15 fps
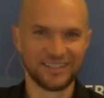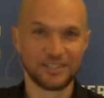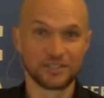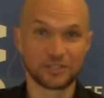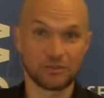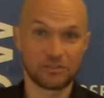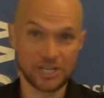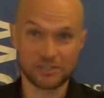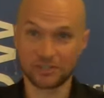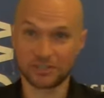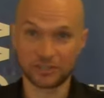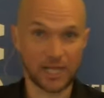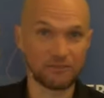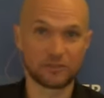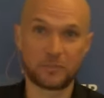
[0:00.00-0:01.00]
So Jesus
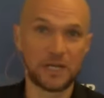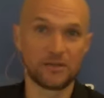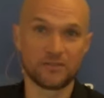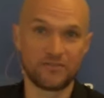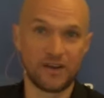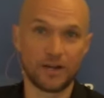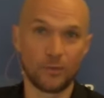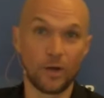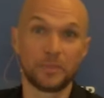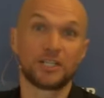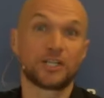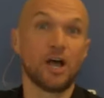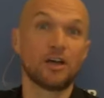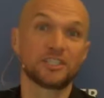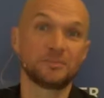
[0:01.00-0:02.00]
loves Peter very well, but he
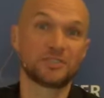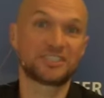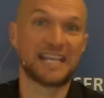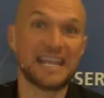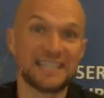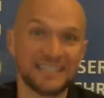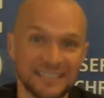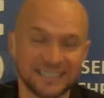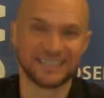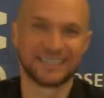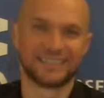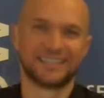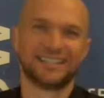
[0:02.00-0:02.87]
calls him Satan.